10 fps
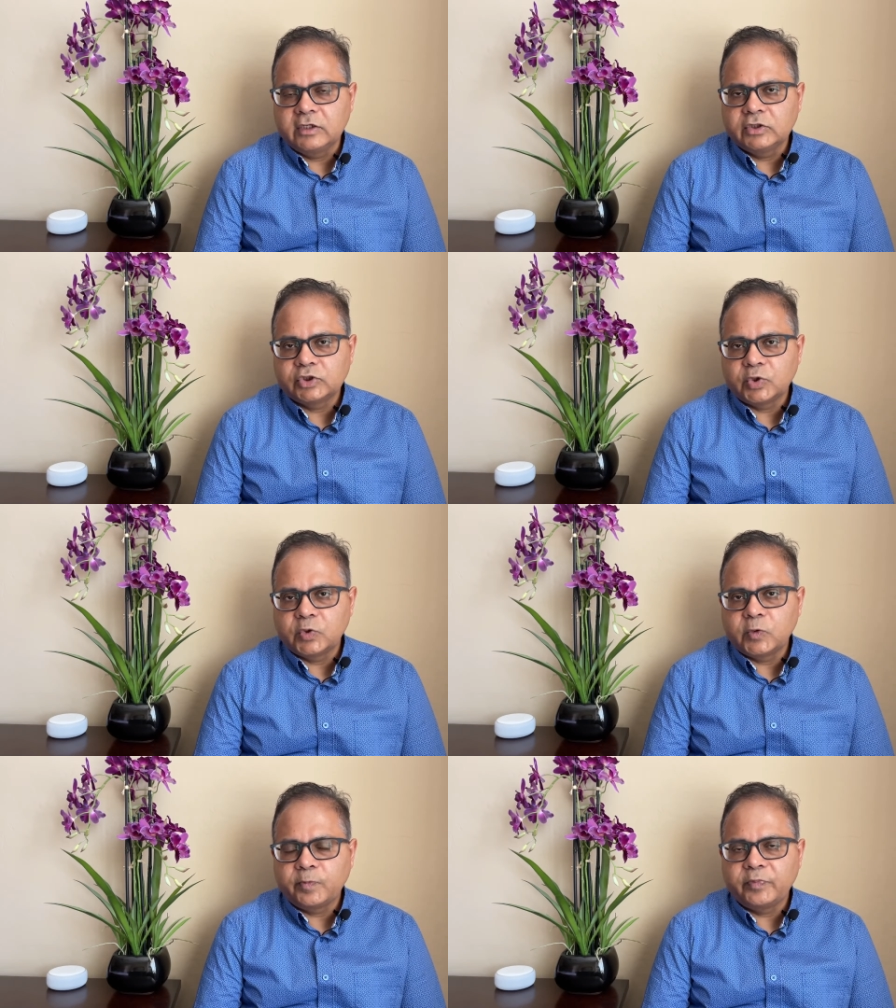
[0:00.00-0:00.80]

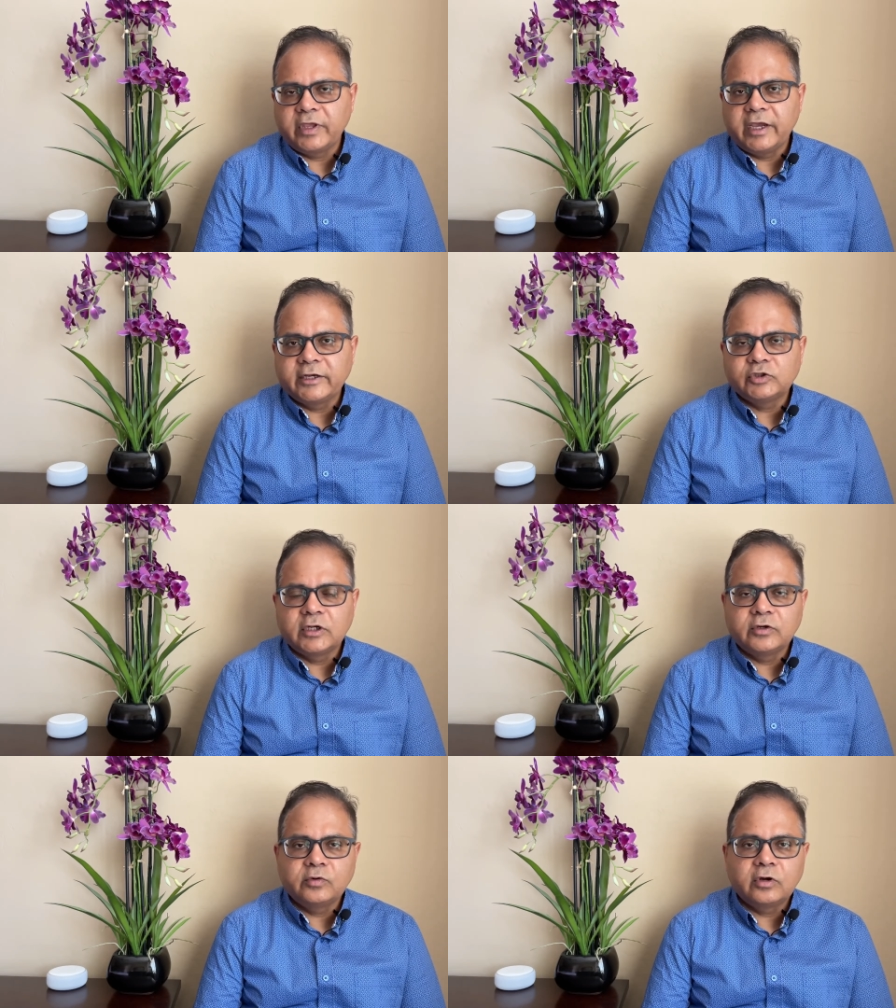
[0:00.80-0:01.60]
So they
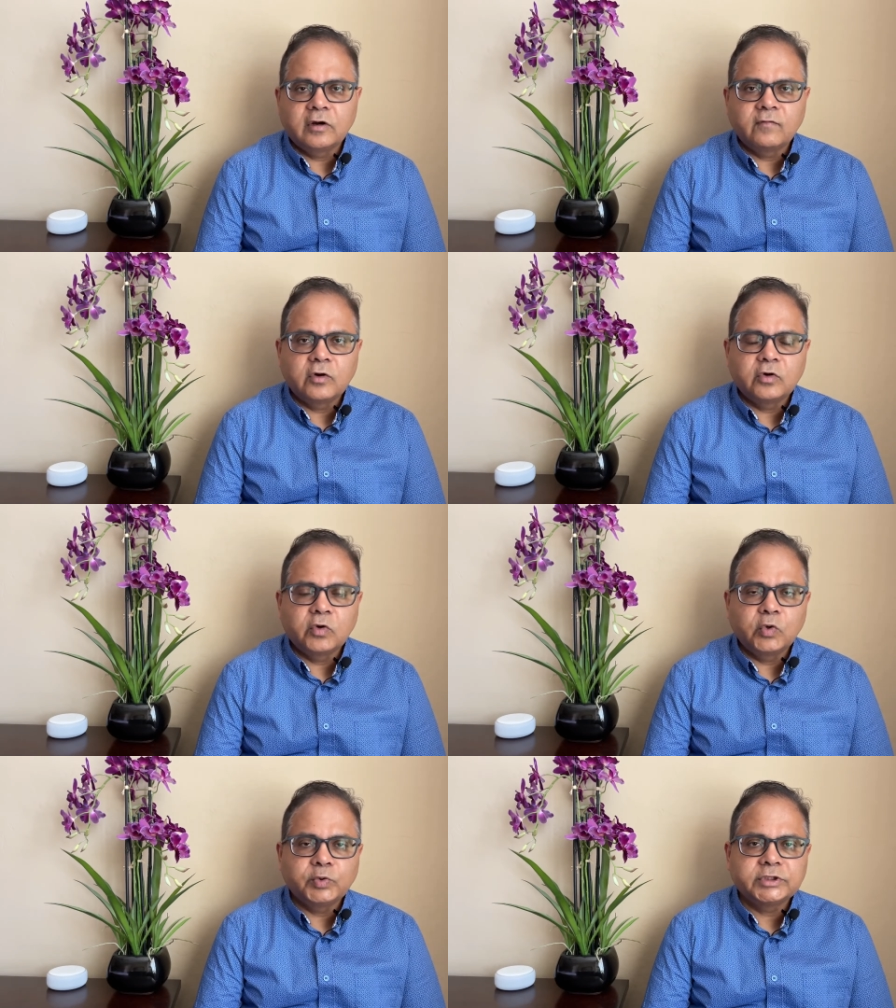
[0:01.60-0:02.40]
actually do not want to
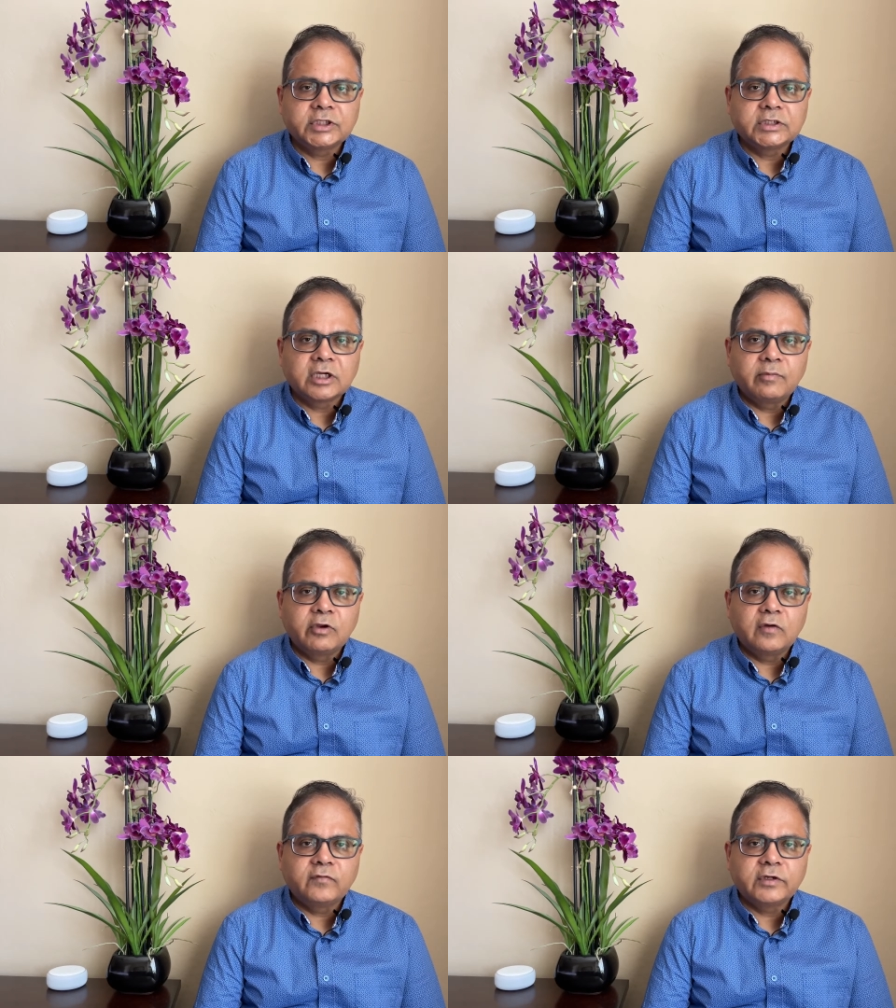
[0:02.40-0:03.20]
lose this
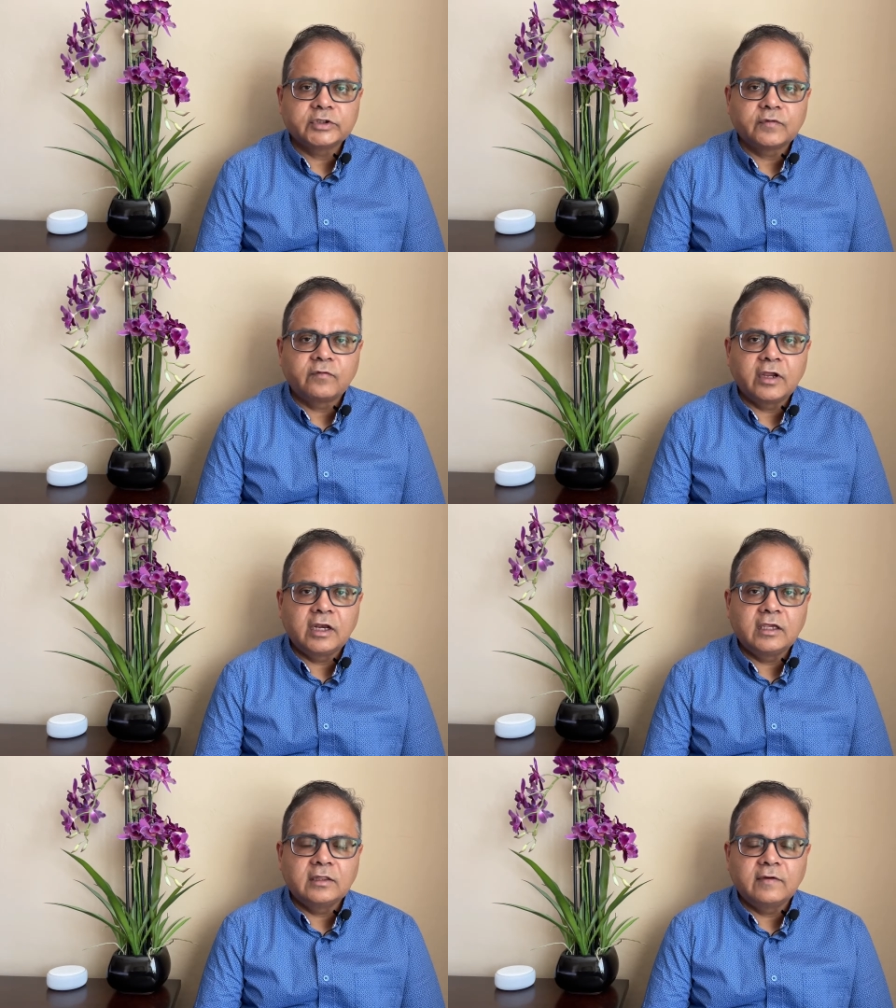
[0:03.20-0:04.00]
couple of years of
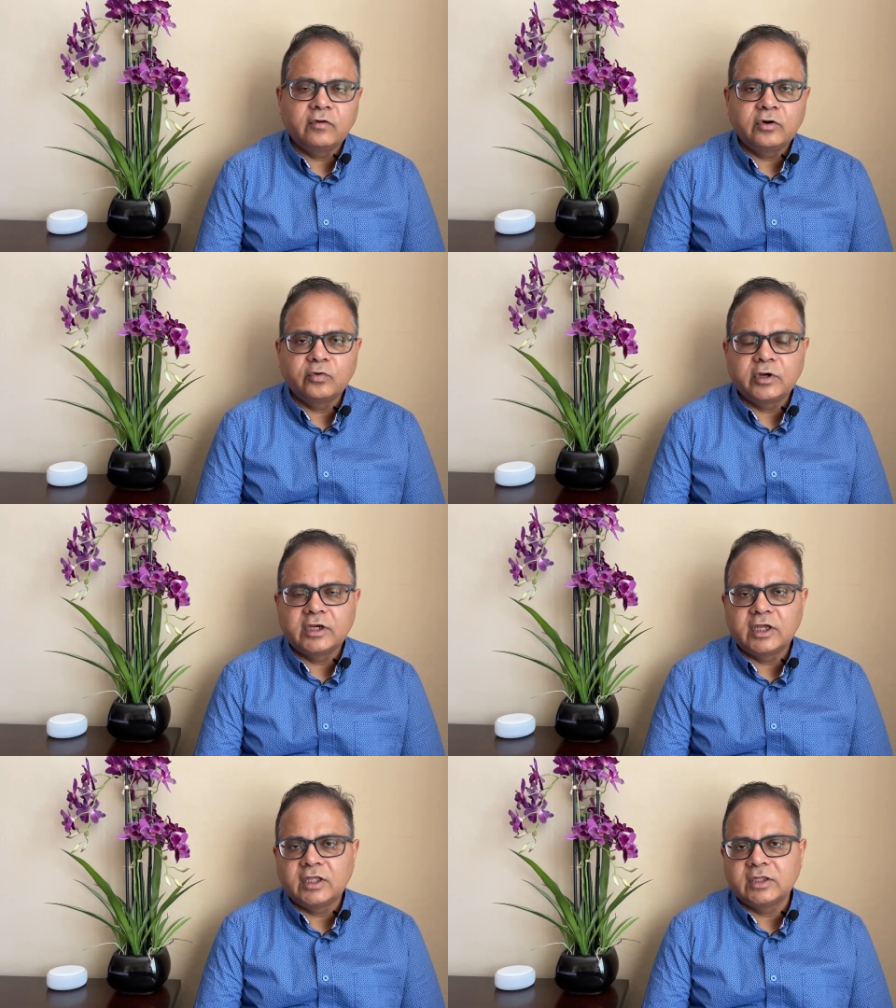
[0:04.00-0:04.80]
training. They want to
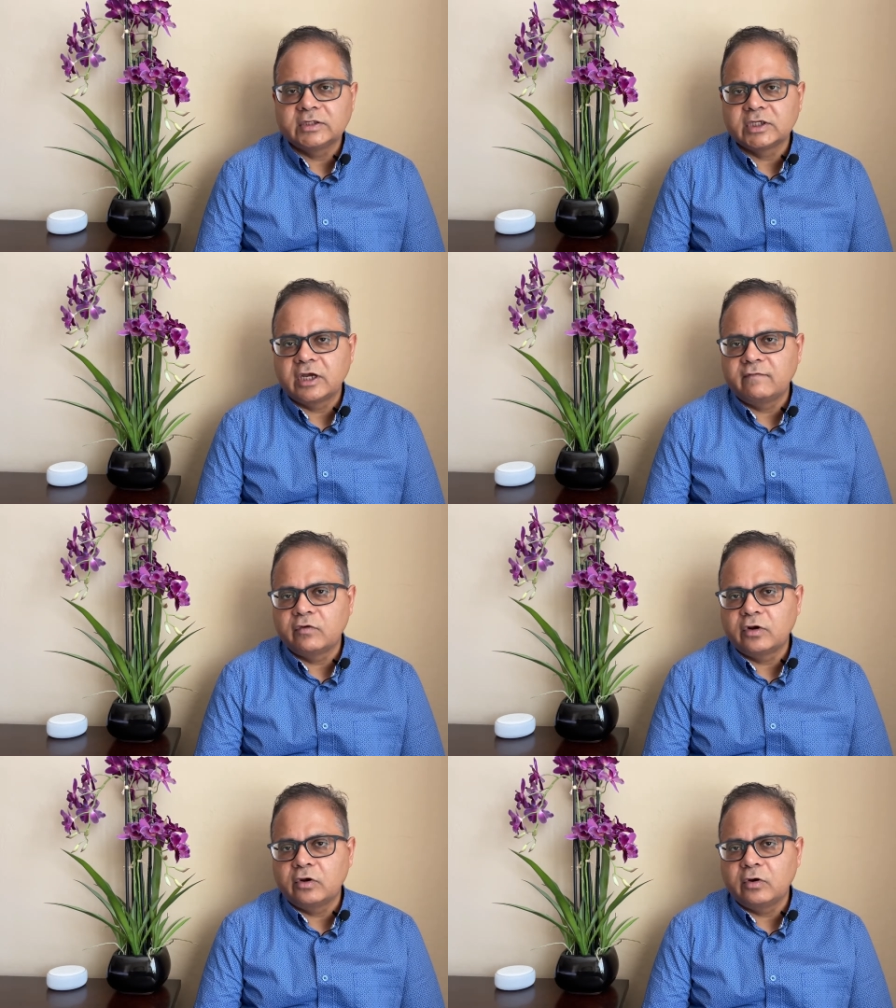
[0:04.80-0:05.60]
retain this guy
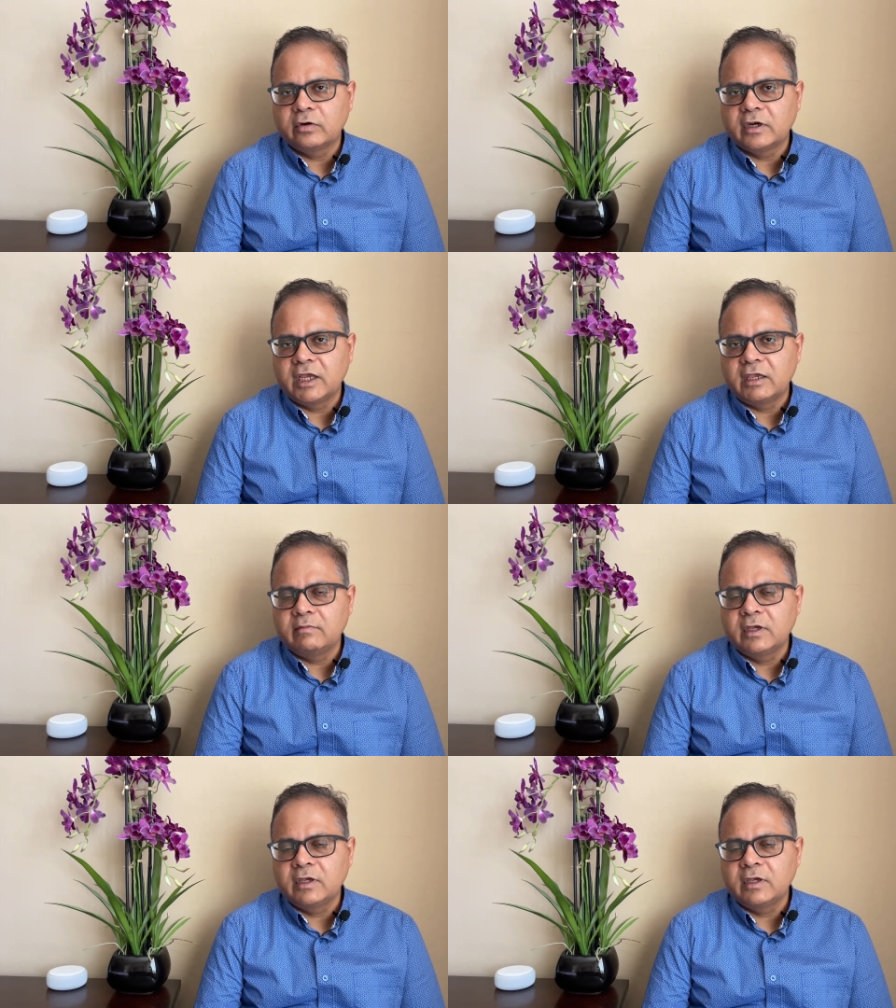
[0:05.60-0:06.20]
for a long time.